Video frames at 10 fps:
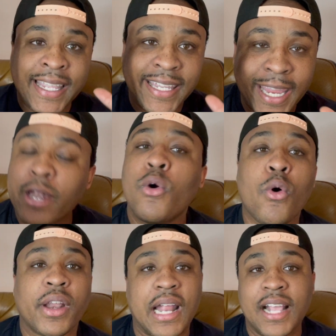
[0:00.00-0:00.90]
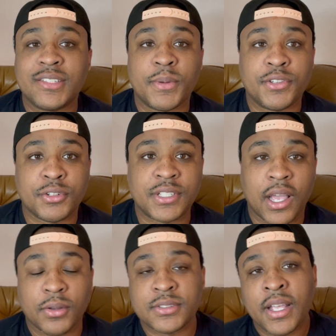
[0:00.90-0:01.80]
Get organized with your
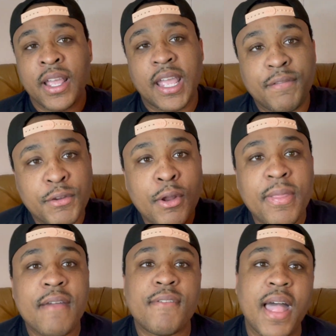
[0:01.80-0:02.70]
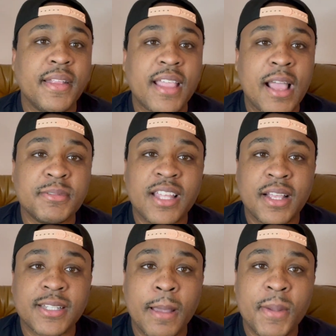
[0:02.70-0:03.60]
sales. If you know that Valentine's Day
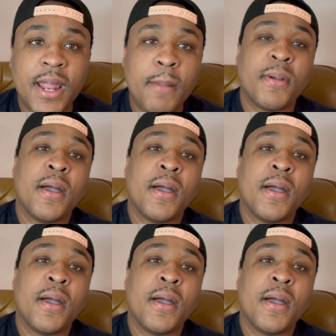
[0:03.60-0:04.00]
is coming up,